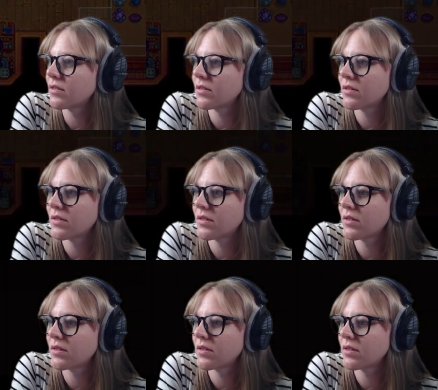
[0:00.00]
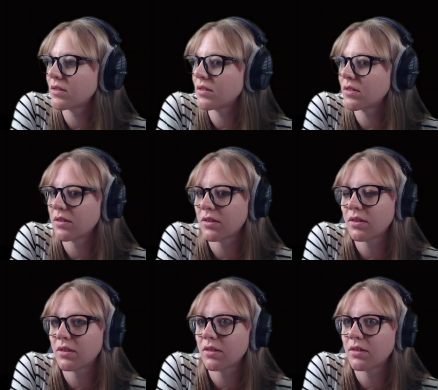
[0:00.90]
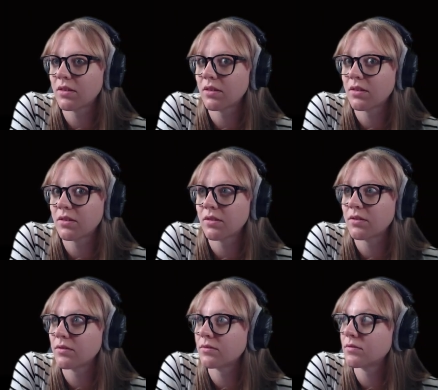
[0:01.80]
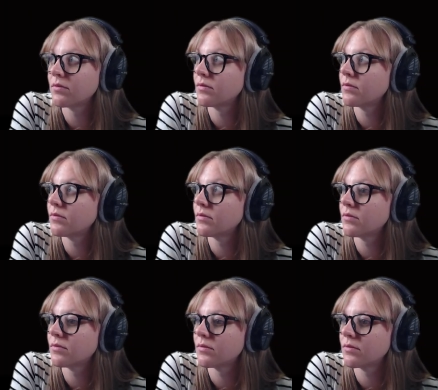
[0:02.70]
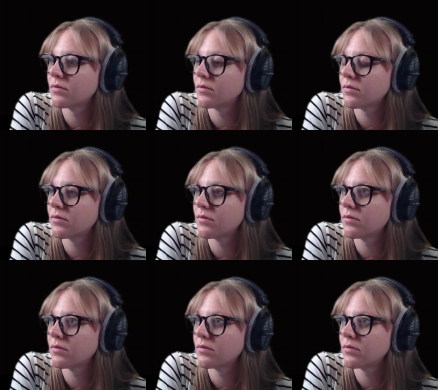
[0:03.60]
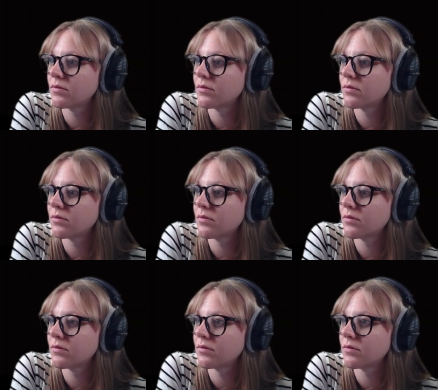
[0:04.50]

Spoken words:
(silence)